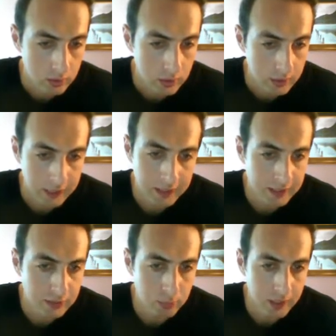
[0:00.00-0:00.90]
Again,
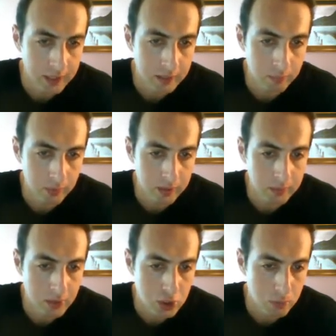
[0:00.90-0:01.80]
he's playing pretty
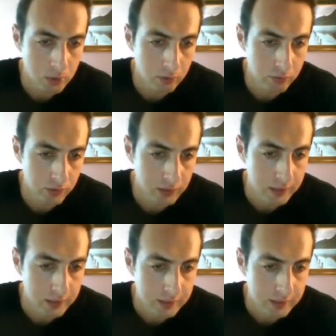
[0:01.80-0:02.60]
much perfectly.